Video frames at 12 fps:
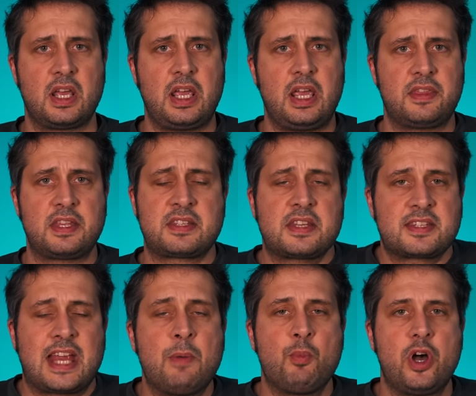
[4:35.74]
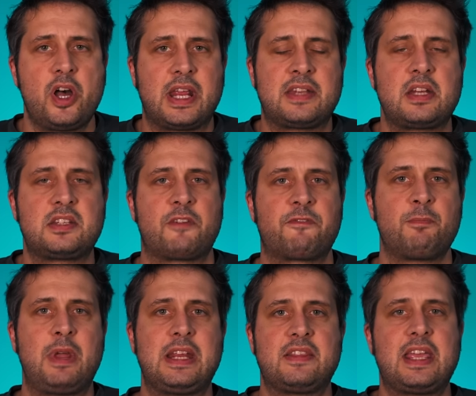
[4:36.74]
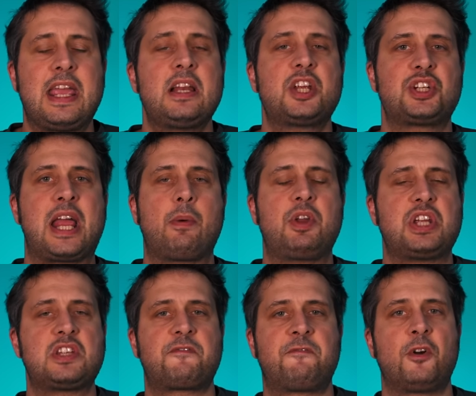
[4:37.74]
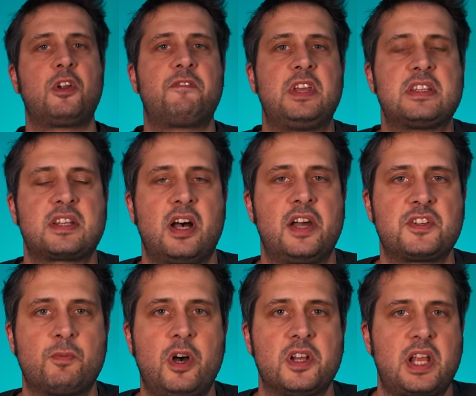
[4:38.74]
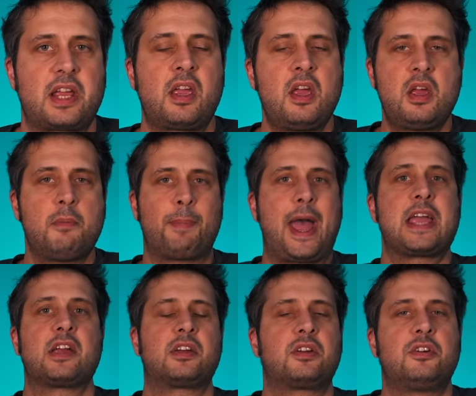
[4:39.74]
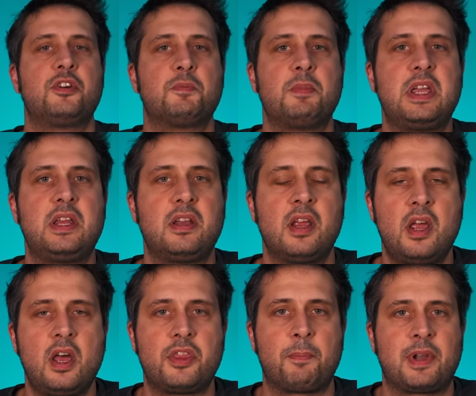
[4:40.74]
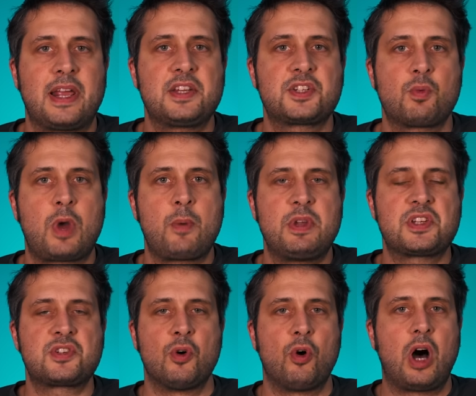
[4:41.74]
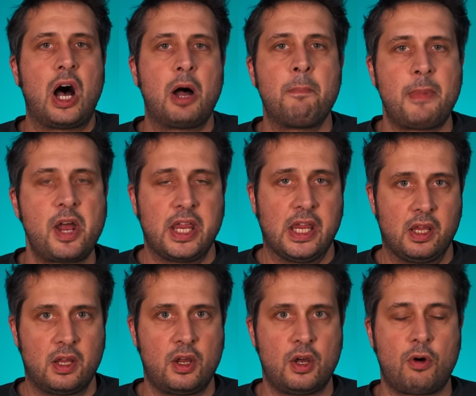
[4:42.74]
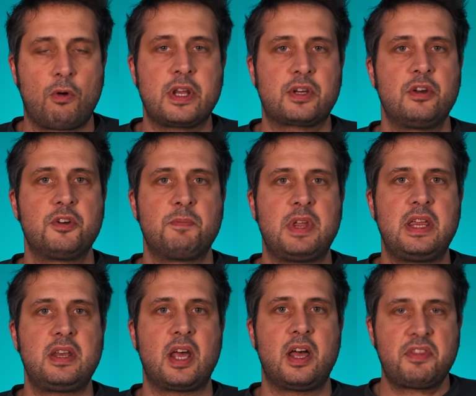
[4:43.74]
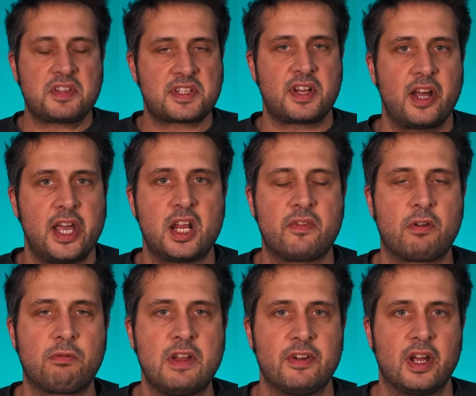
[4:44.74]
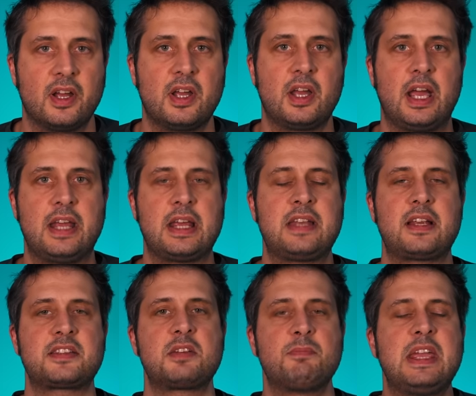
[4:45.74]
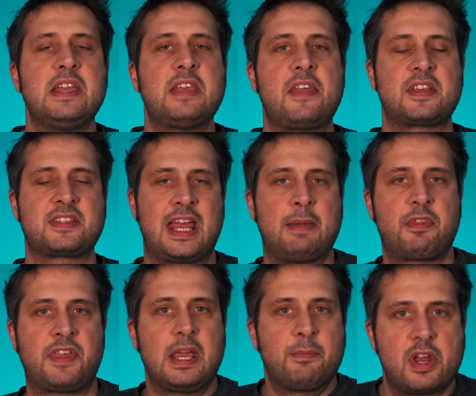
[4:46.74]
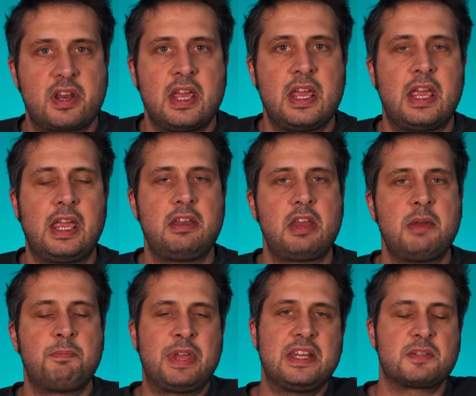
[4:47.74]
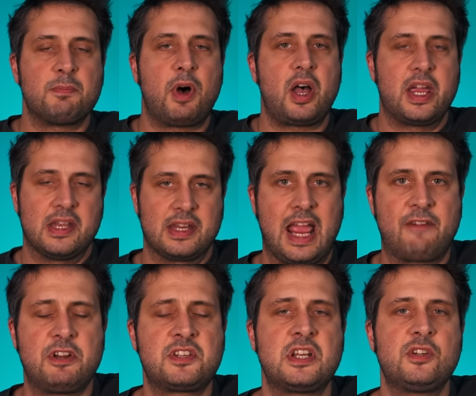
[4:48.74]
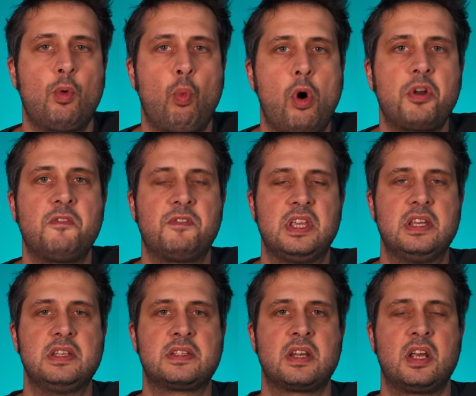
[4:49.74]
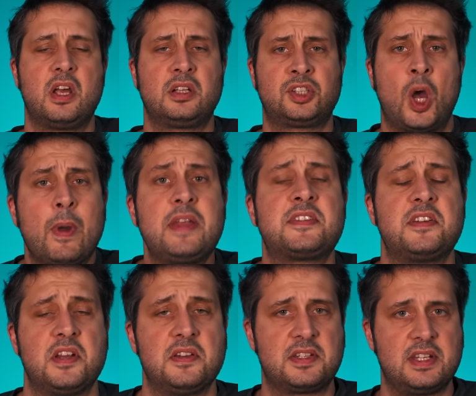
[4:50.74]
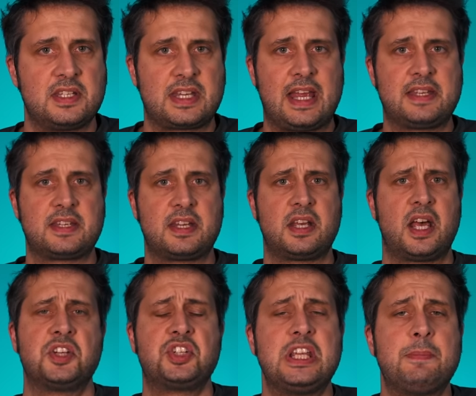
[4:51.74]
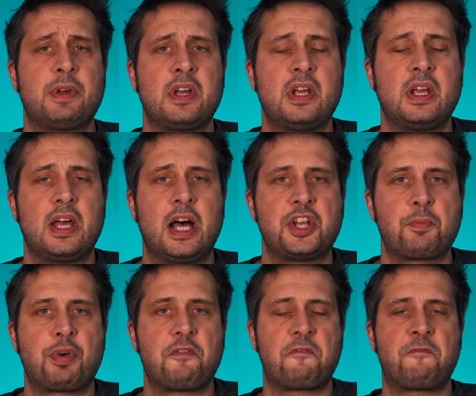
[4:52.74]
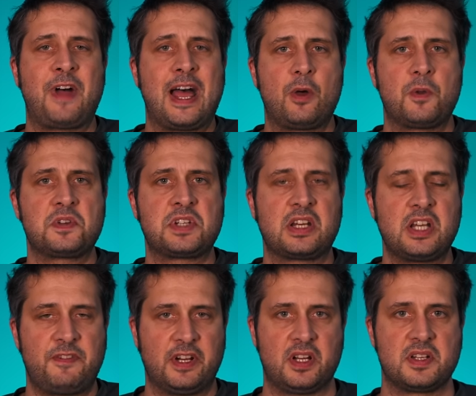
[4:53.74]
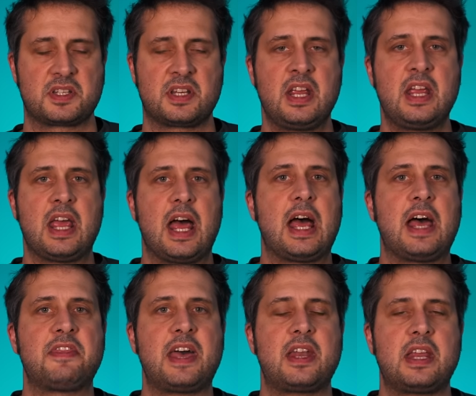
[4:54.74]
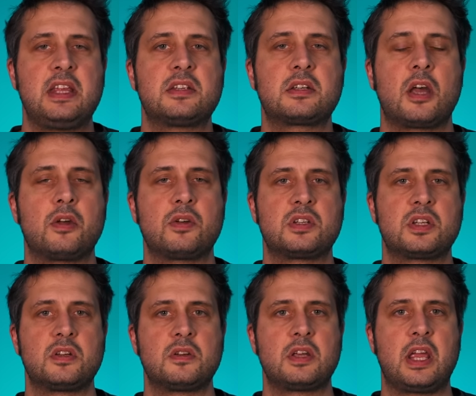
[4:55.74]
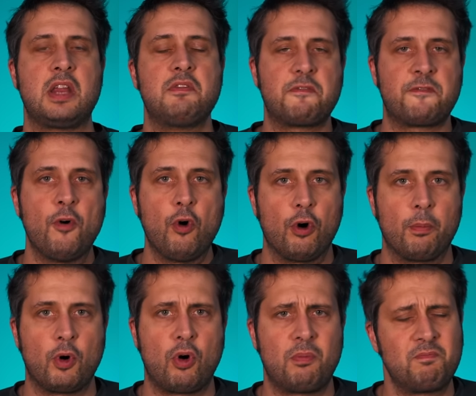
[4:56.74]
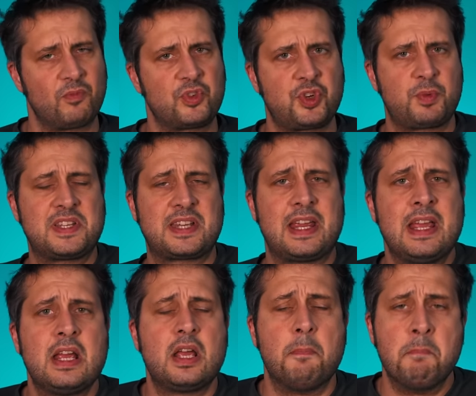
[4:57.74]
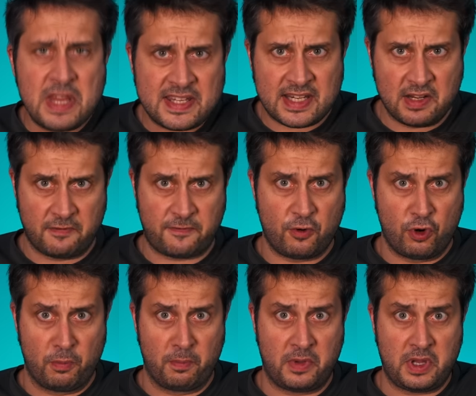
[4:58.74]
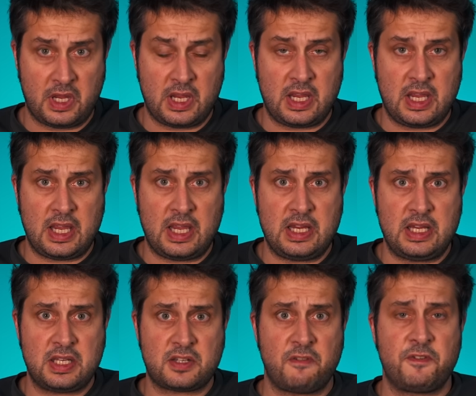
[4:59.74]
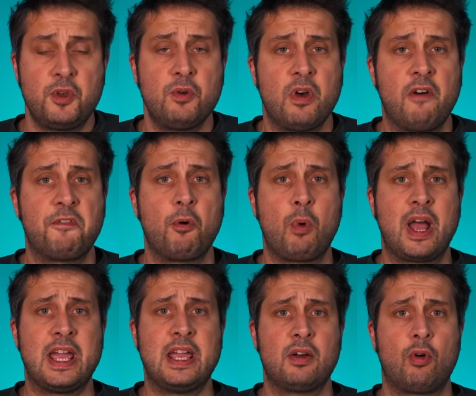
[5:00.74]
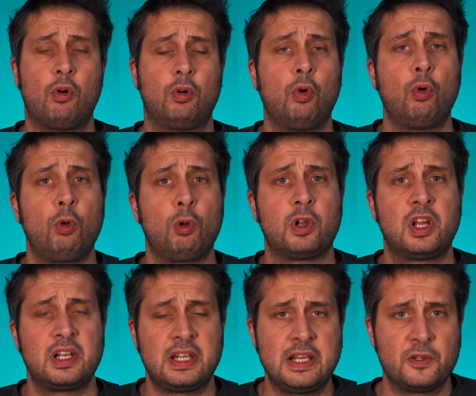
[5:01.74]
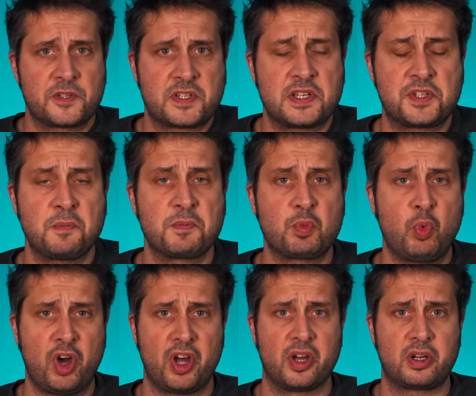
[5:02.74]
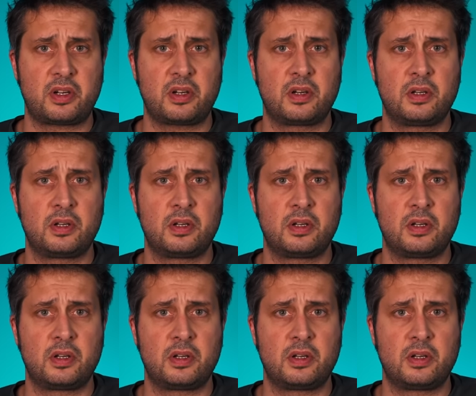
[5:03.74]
It's the same word, it's a different meaning. The English language is full of these kinds of words, like bank could mean the place where we store our money, or it could mean the side of a river. It doesn't mean they're the same thing, but in Pete's mind, every single one of these coincidences has a deep and a profound significance. And that is going to inform, or should we say misinform, his view of the way all legal systems work.